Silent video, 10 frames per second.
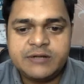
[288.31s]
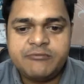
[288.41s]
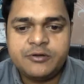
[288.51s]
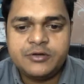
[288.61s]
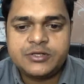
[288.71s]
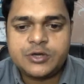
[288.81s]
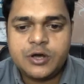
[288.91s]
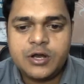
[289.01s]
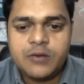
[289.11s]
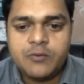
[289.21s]
if you
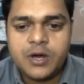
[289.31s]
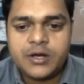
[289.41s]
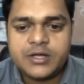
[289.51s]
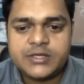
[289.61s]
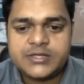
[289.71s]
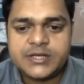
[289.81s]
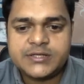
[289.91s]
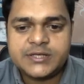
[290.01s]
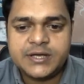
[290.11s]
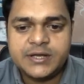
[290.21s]
install a
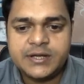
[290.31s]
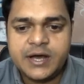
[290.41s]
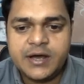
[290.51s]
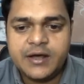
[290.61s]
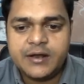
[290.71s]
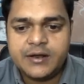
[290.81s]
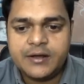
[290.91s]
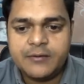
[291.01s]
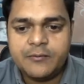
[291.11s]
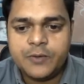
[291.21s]
workstation or
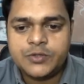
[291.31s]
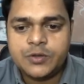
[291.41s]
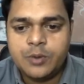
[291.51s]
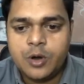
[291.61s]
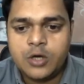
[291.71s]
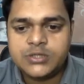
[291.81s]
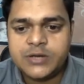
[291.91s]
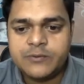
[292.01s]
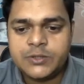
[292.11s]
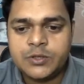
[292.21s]
a virtual box or
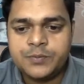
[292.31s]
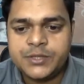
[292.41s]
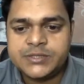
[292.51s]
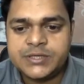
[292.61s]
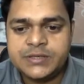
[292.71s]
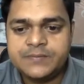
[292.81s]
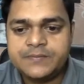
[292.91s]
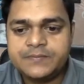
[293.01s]
virtual PC,